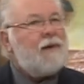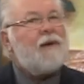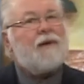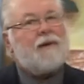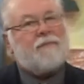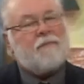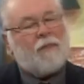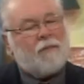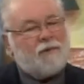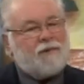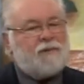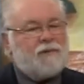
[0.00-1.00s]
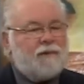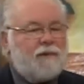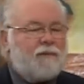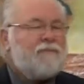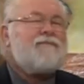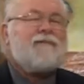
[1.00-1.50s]
um, which
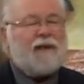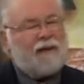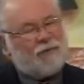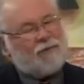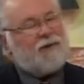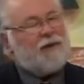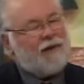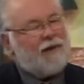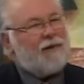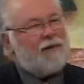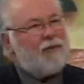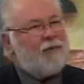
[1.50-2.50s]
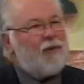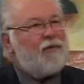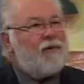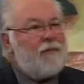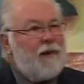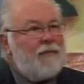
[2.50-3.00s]
interestingly, the word
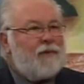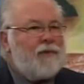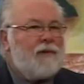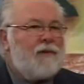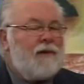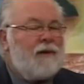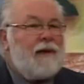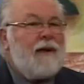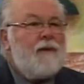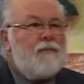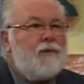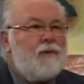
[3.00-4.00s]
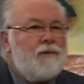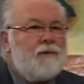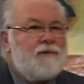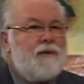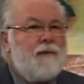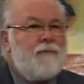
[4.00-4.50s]
remember in Hebrew
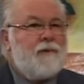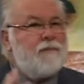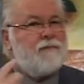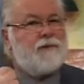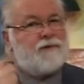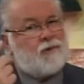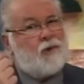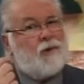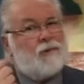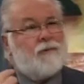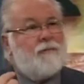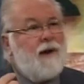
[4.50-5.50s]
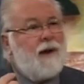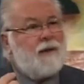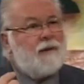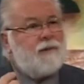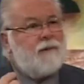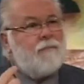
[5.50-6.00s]
does not mean just call to
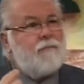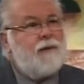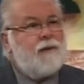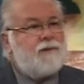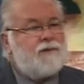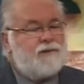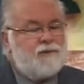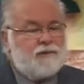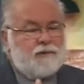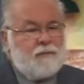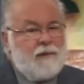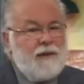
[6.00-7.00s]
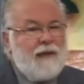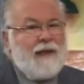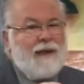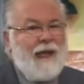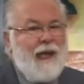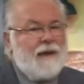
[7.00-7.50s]
mind. It means to speak
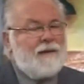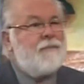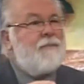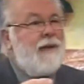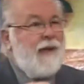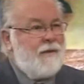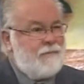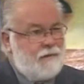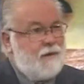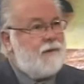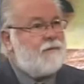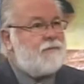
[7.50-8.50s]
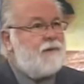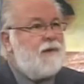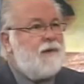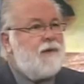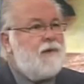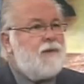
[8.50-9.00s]
and act in behalf of.
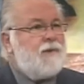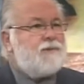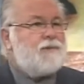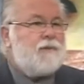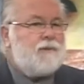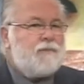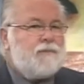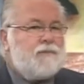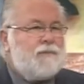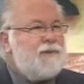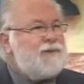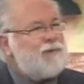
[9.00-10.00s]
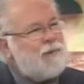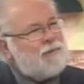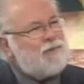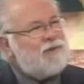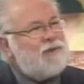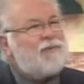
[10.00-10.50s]
So when the
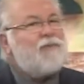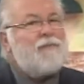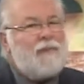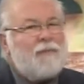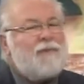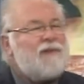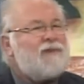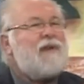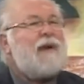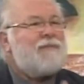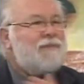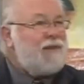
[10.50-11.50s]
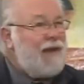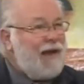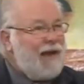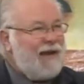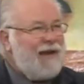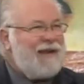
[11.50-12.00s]
scripture says, remember the Sabbath day,